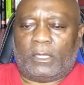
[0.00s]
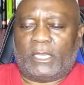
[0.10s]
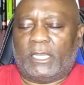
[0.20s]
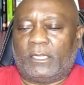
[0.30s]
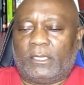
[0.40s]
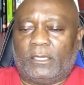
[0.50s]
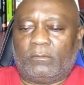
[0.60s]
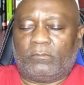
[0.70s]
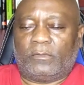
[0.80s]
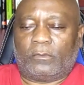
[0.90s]
And
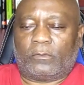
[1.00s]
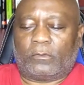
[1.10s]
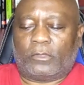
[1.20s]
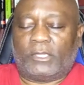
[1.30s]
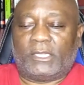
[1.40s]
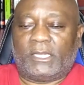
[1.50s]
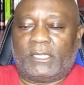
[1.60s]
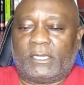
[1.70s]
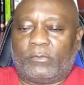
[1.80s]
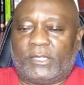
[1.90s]
currently
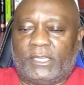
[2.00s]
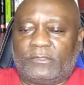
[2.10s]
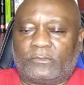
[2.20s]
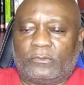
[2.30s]
nowadays,